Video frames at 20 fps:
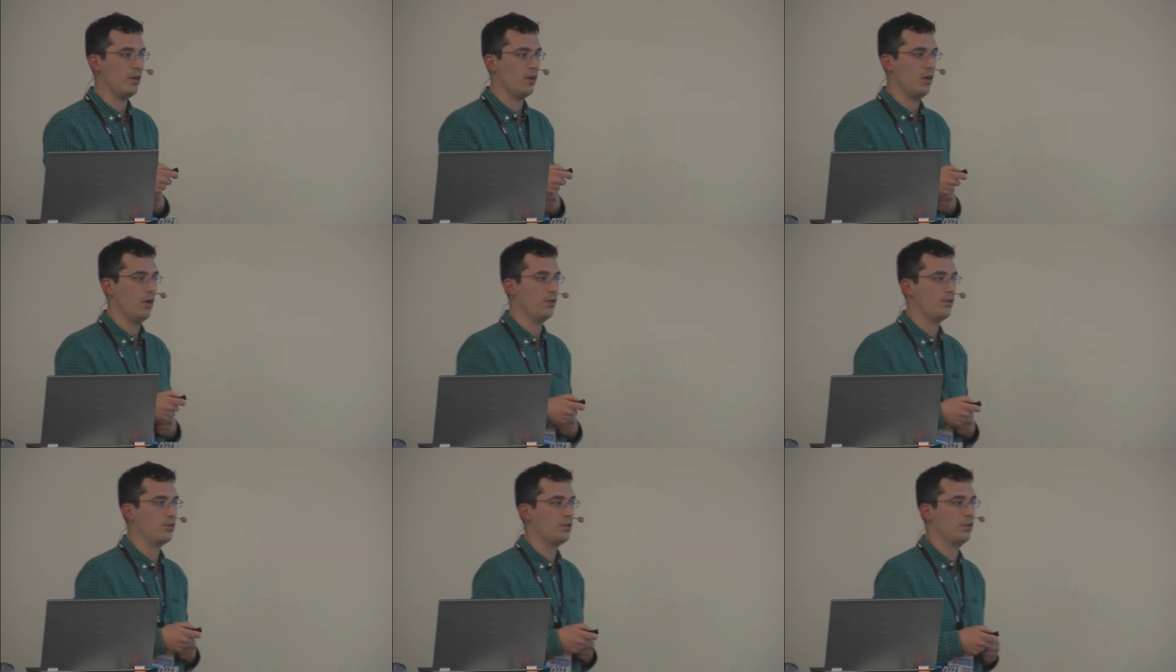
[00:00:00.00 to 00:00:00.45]

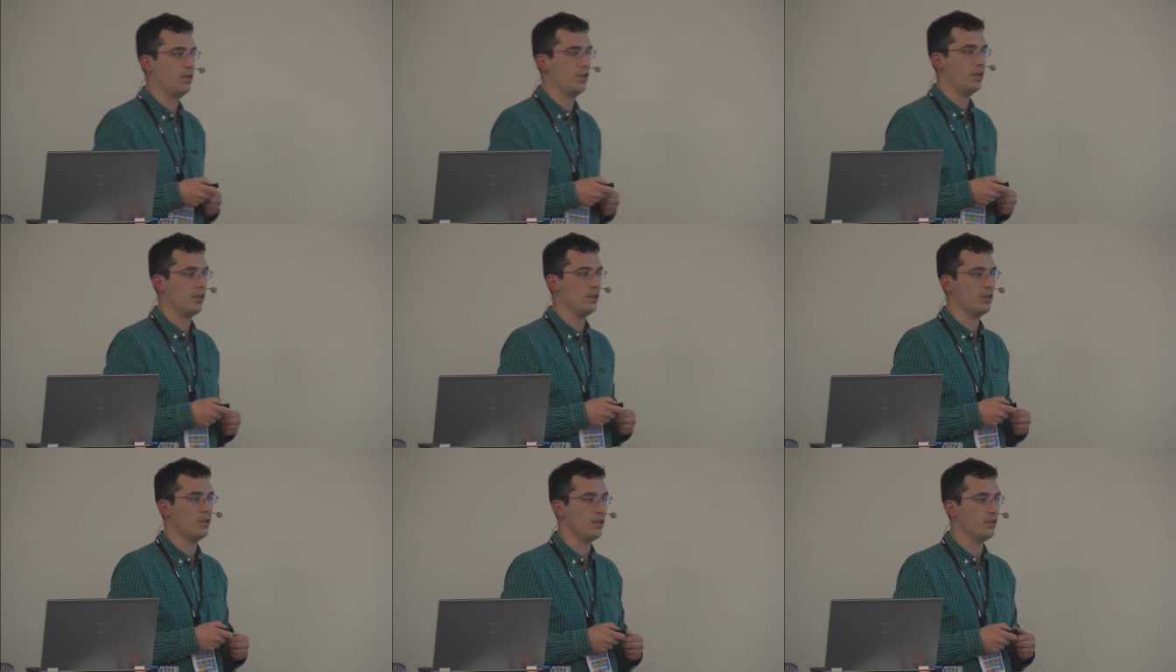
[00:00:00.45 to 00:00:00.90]
onto
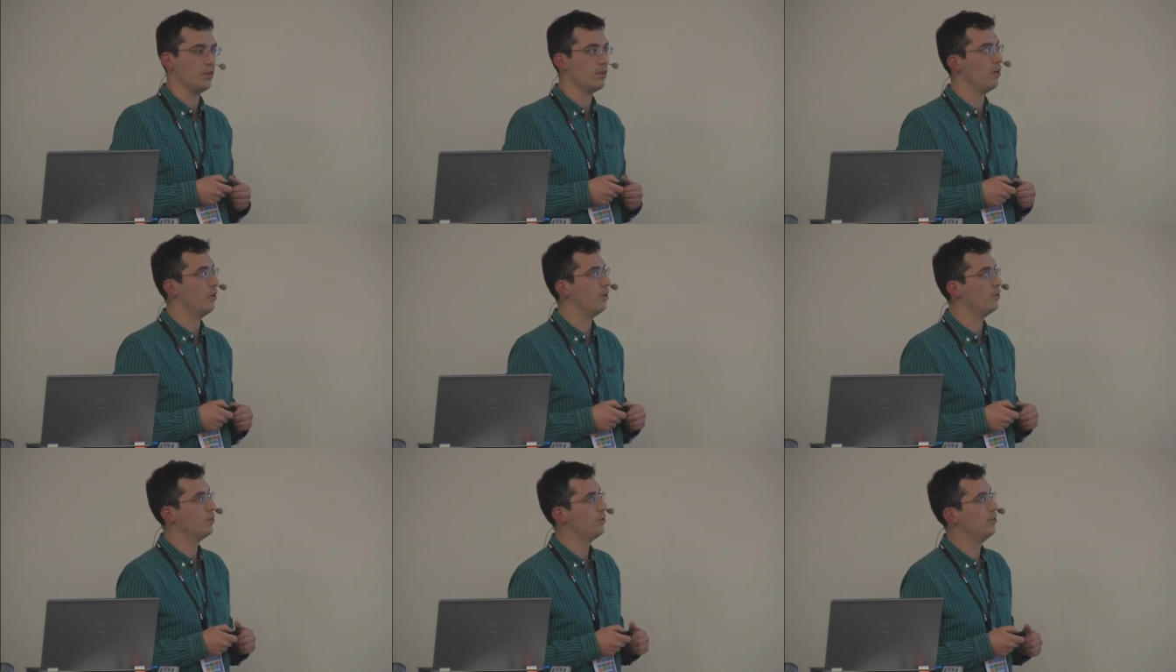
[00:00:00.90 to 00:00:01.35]
the
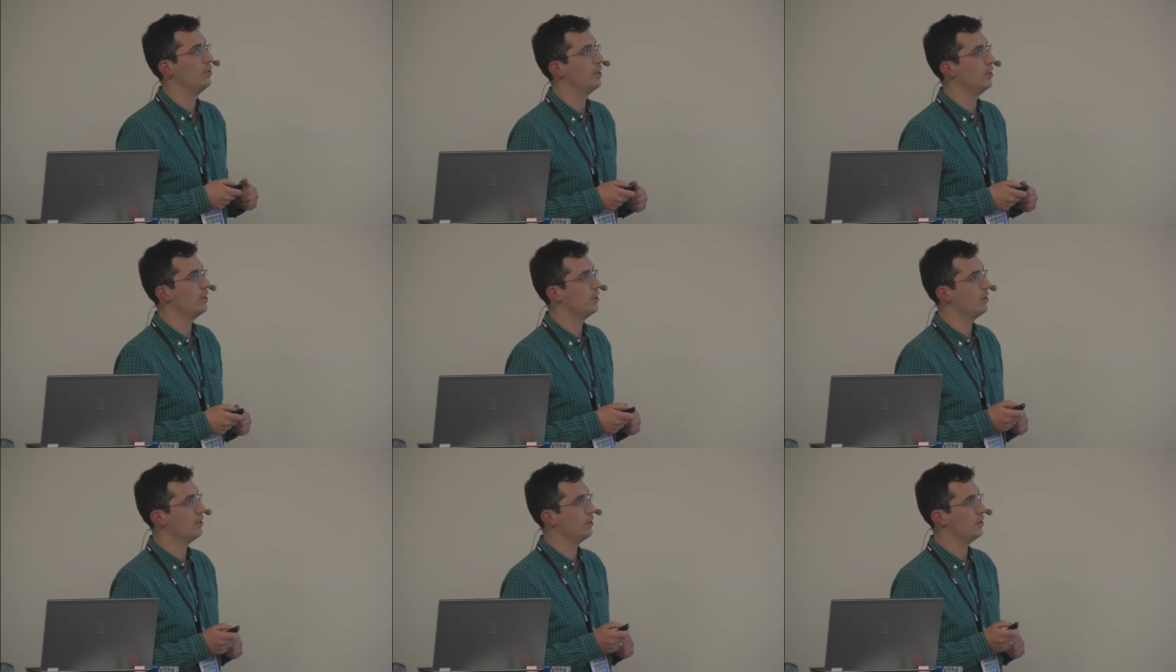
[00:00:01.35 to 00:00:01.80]
onto
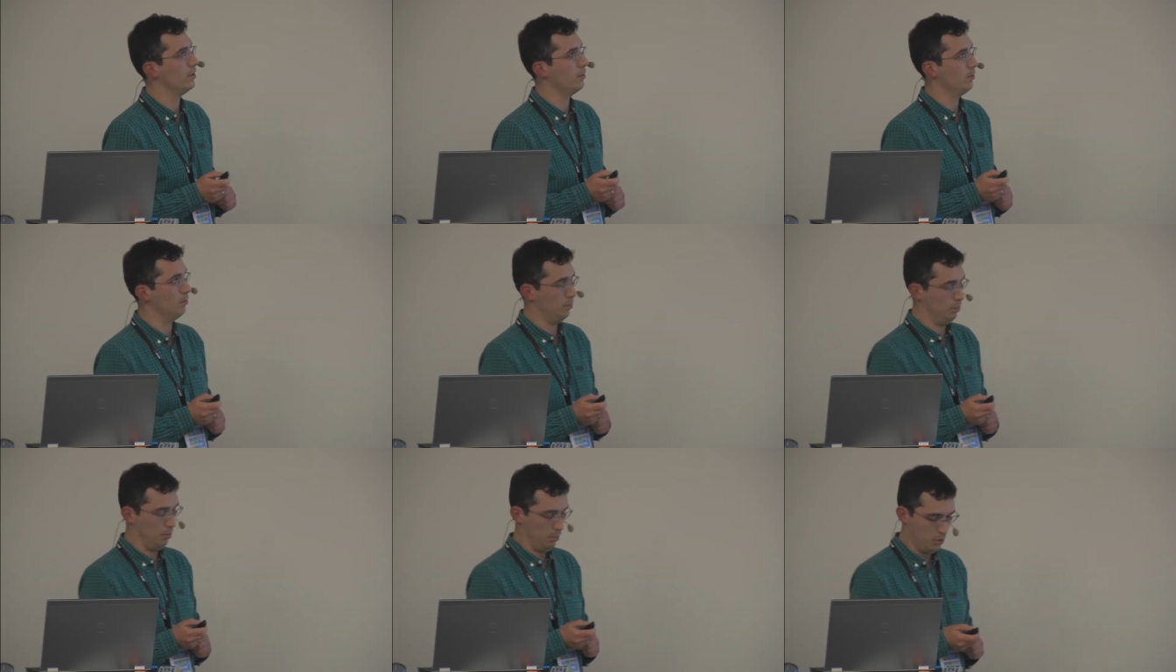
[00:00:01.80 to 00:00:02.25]
the
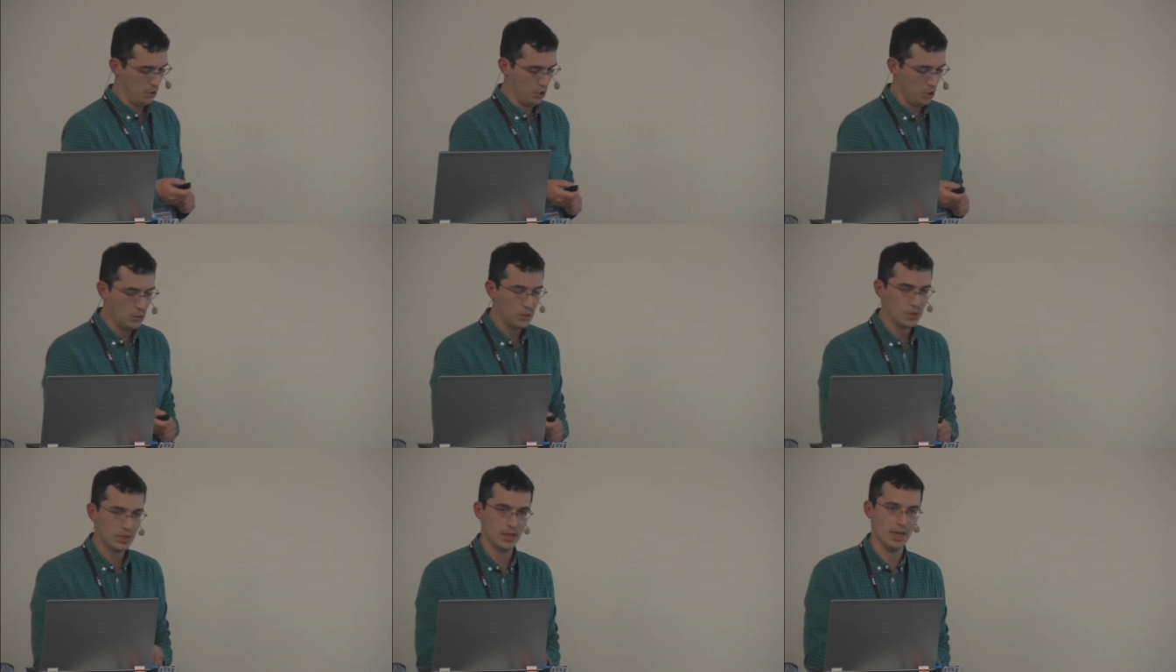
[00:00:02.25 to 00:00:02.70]

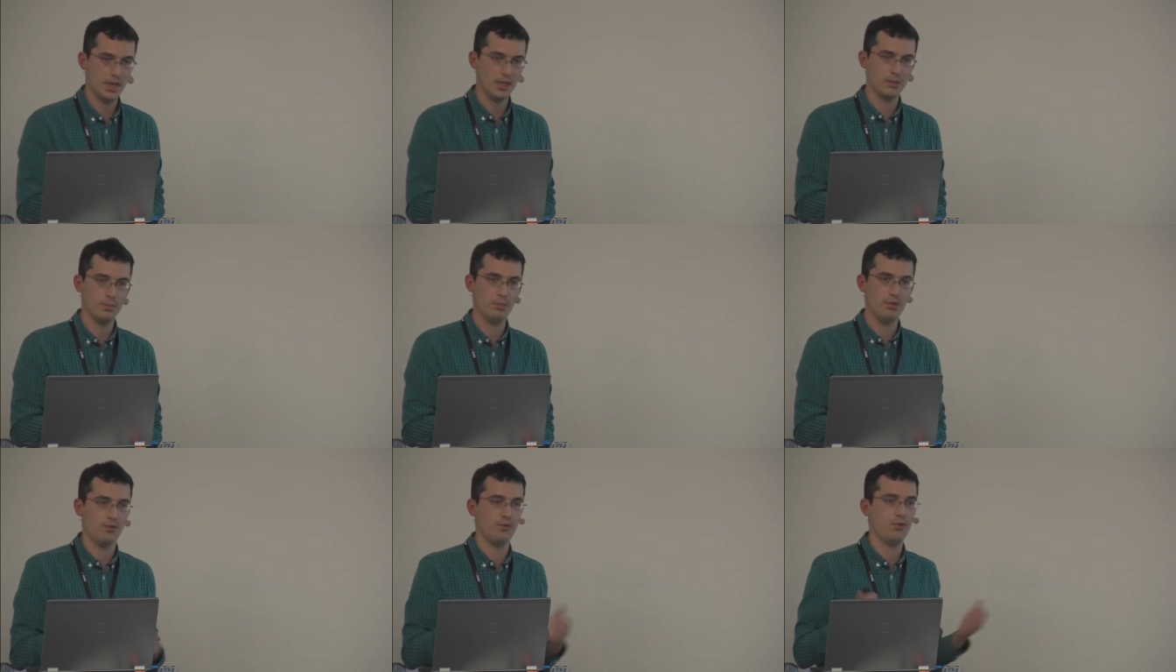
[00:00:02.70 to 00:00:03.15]
new
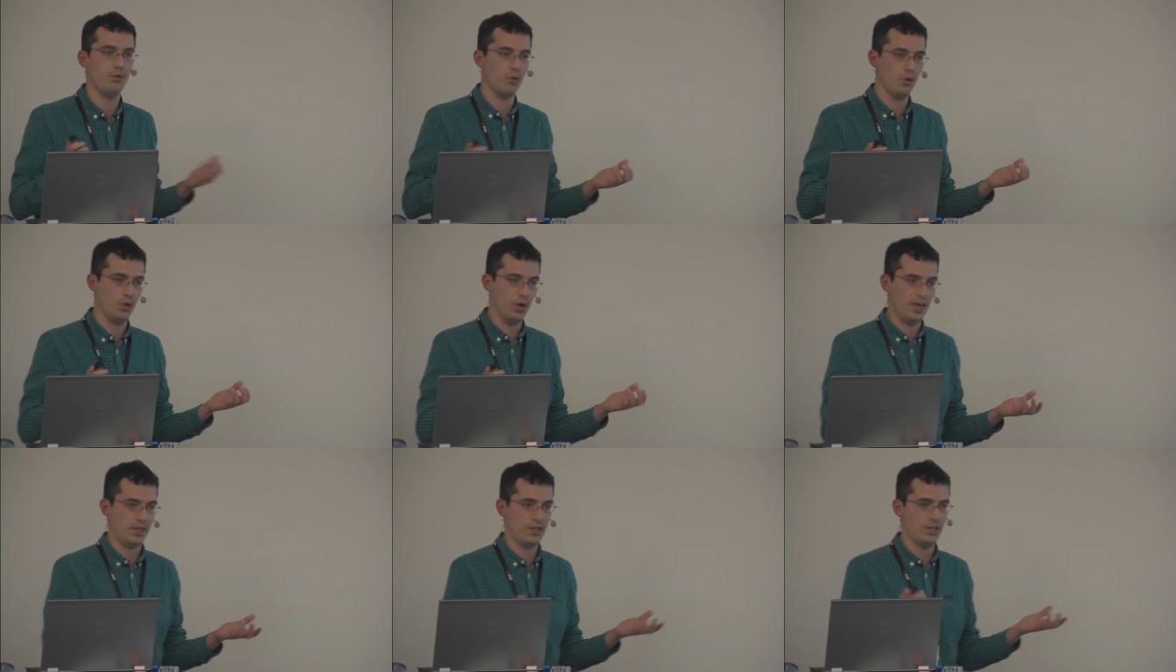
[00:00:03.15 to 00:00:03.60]
site
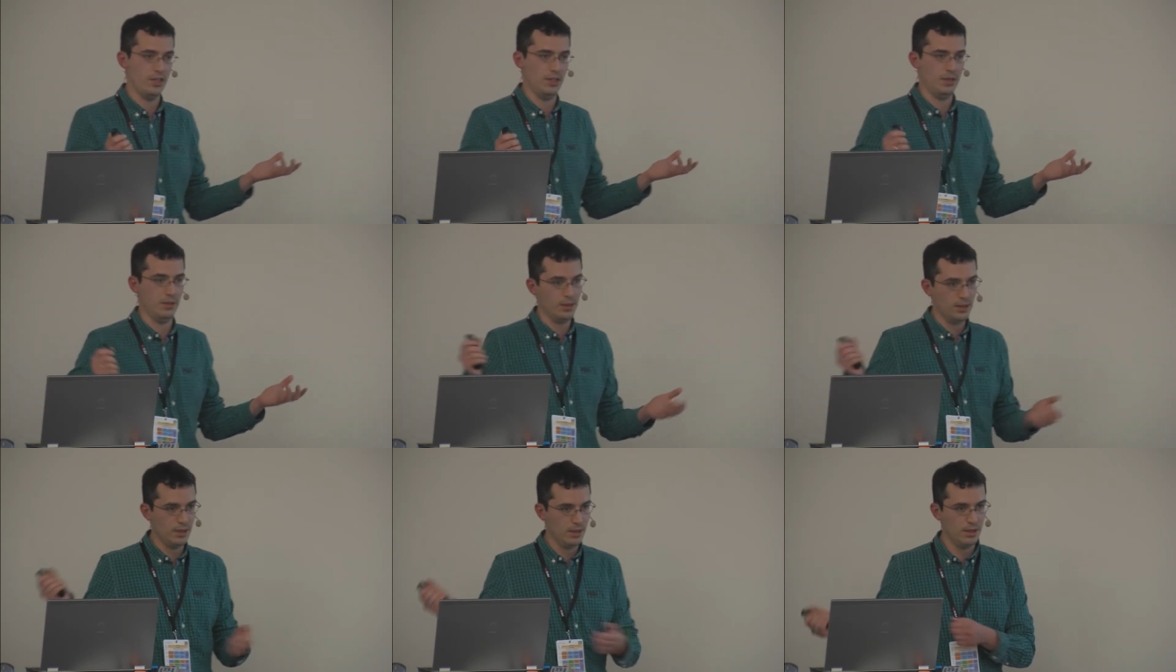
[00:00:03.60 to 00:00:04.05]
before actually,
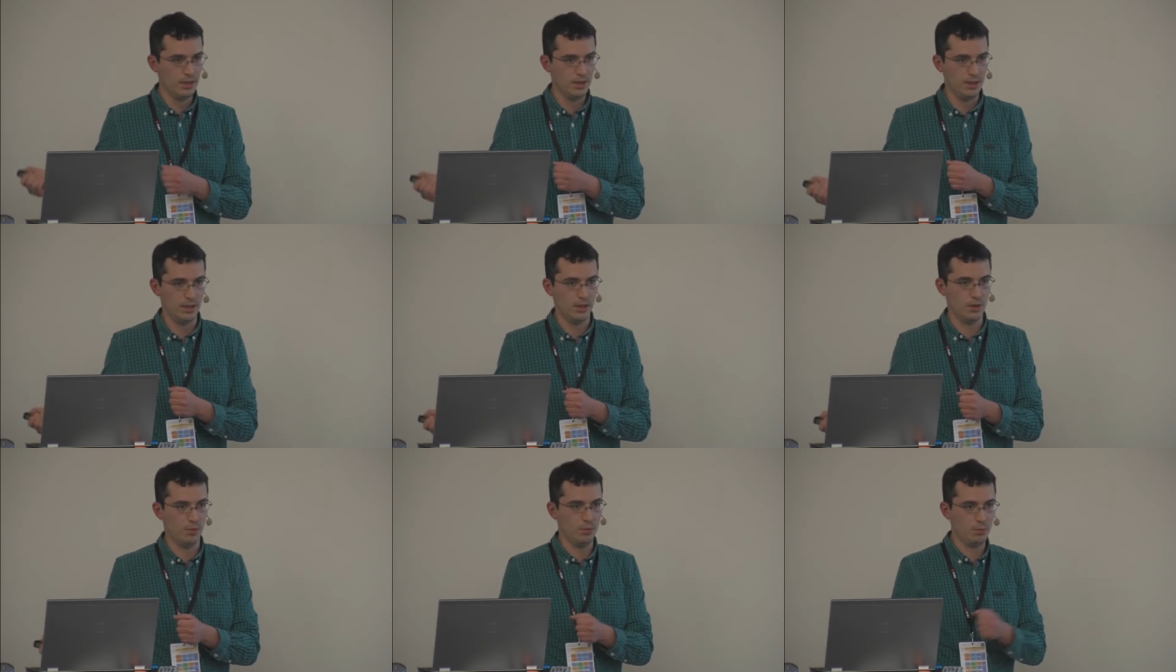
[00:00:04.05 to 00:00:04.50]

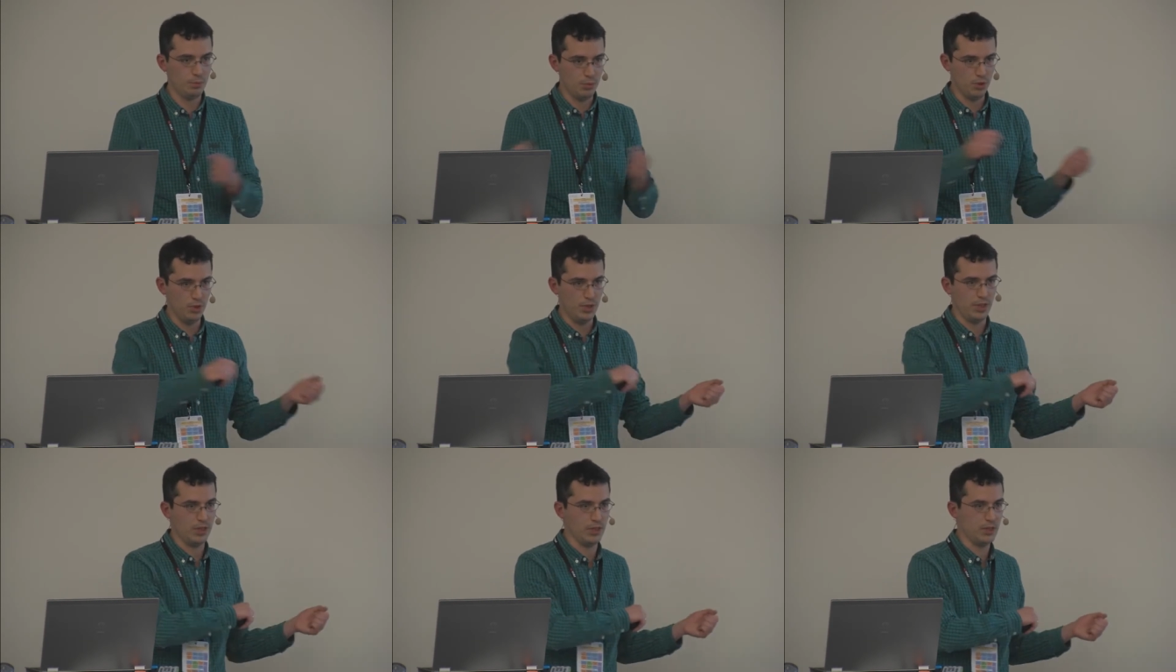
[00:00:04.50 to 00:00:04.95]
you know,
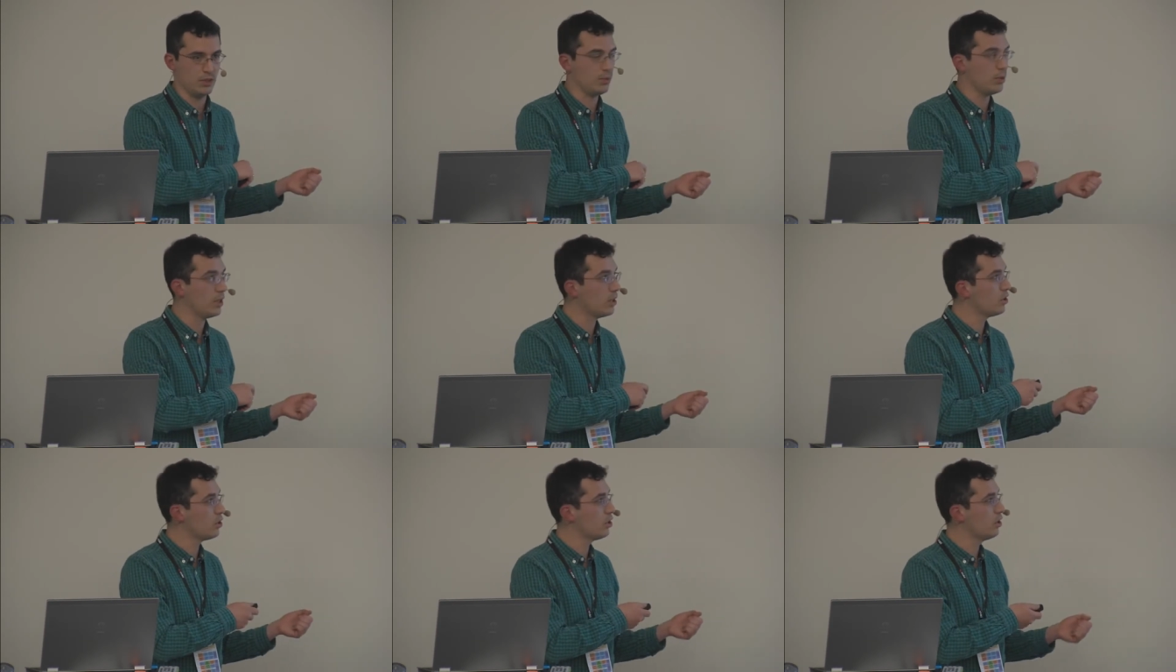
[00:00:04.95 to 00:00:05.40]
pulling the
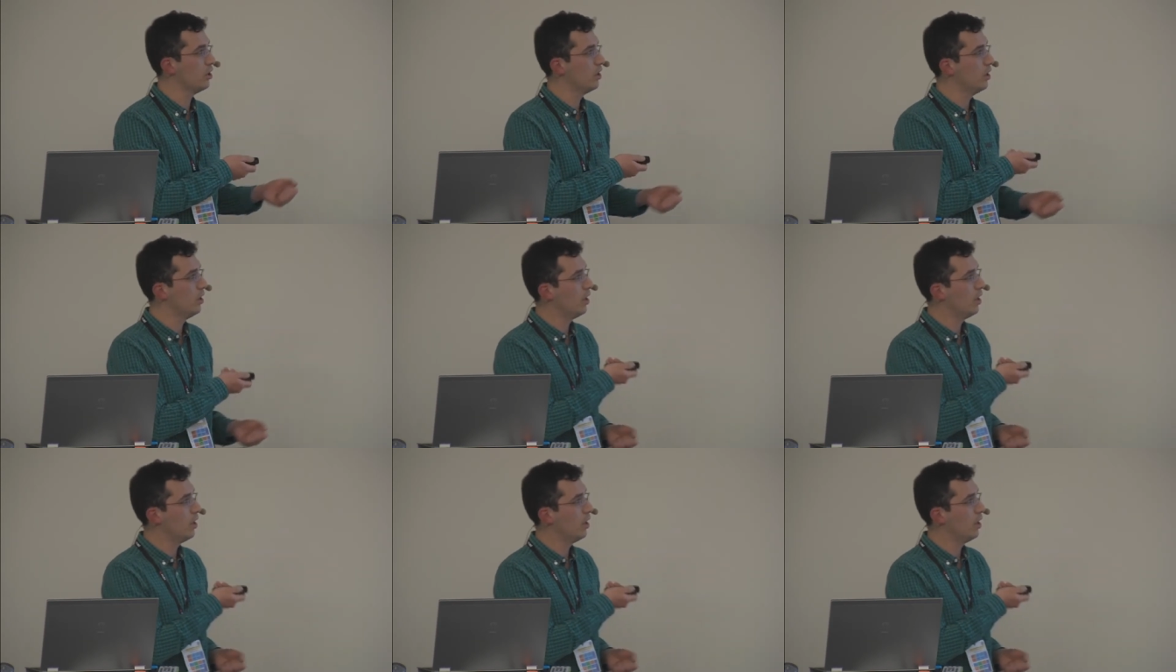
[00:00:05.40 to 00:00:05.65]
switch.